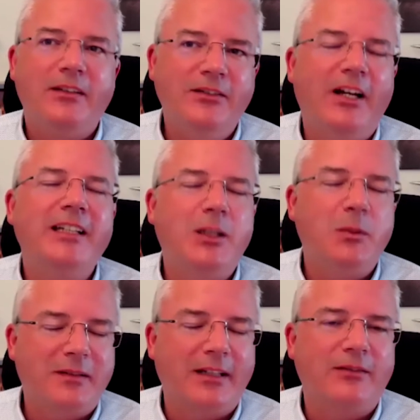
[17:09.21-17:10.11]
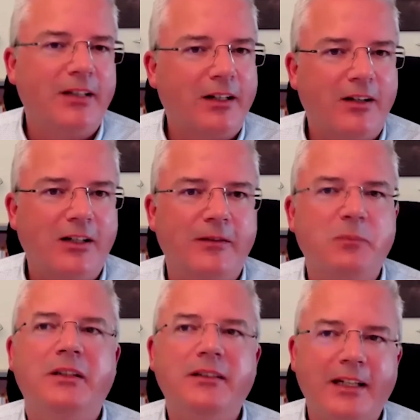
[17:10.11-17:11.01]
90% of it, not all of it,
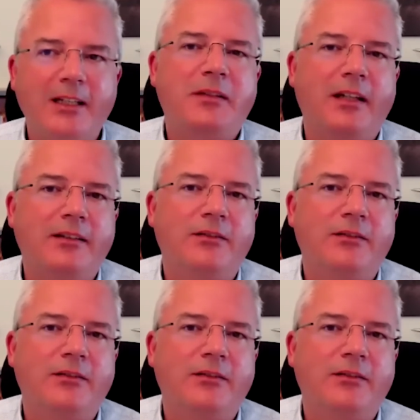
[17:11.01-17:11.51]
but 90%